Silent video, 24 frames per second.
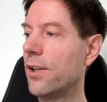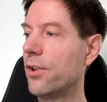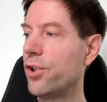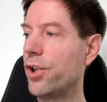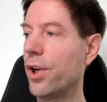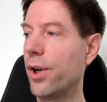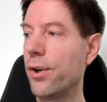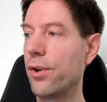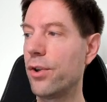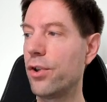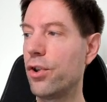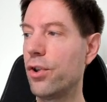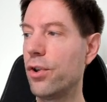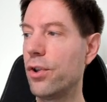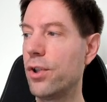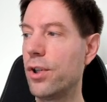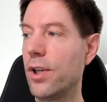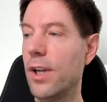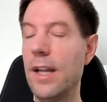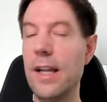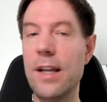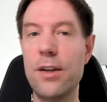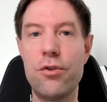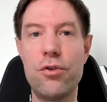chunk should
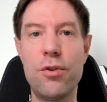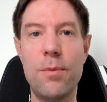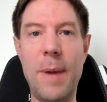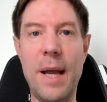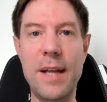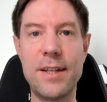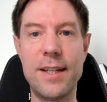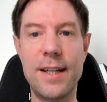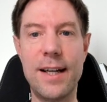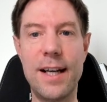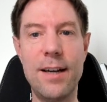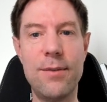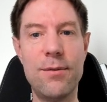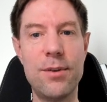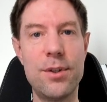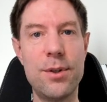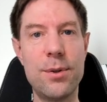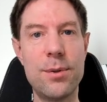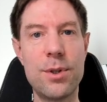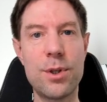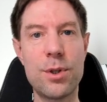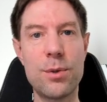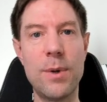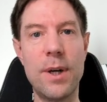dramatically
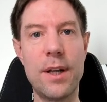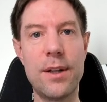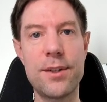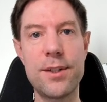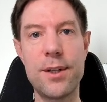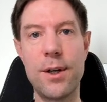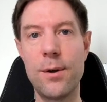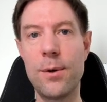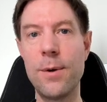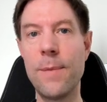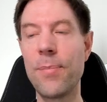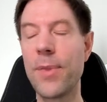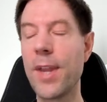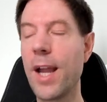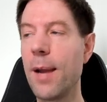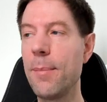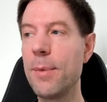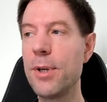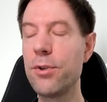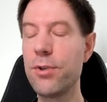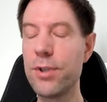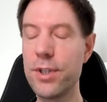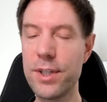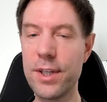reduce as well. So
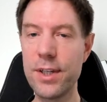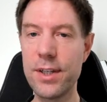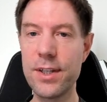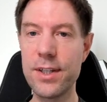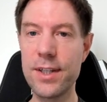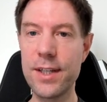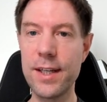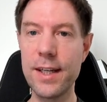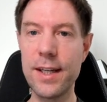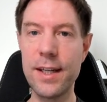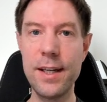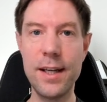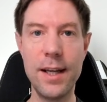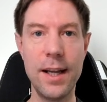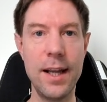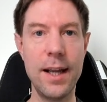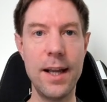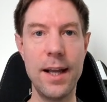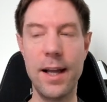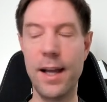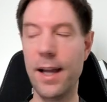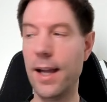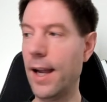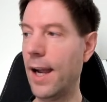I'm interested to see
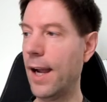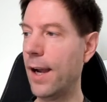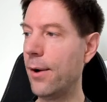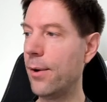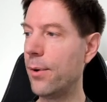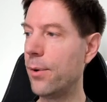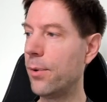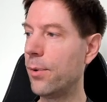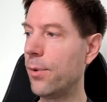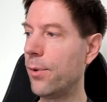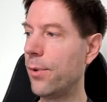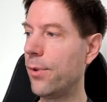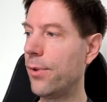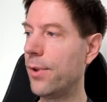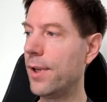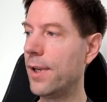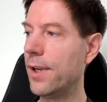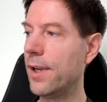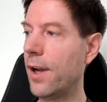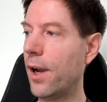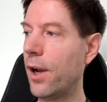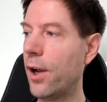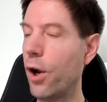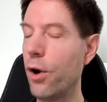uh, how
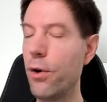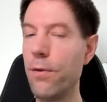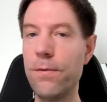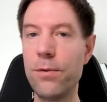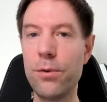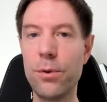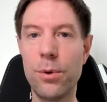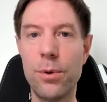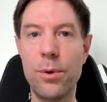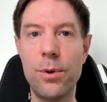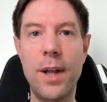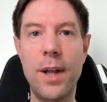the overall